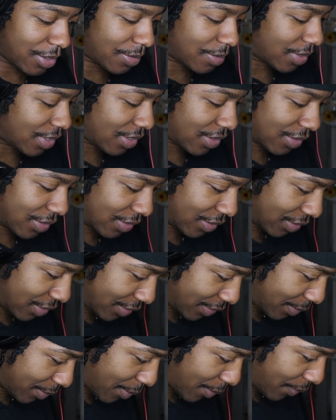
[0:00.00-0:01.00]
up, bro.
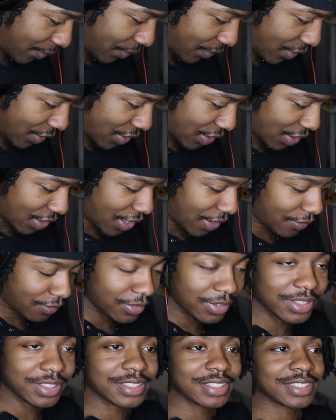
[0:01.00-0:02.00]
She
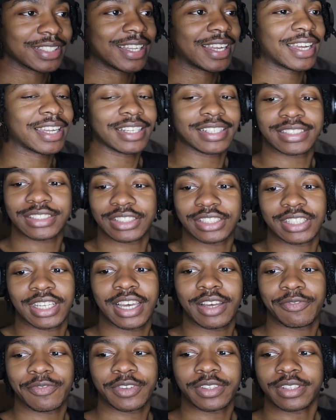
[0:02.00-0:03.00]
definitely is not. She
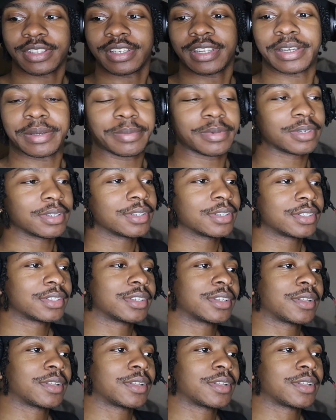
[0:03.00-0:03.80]
not feeling that, bro.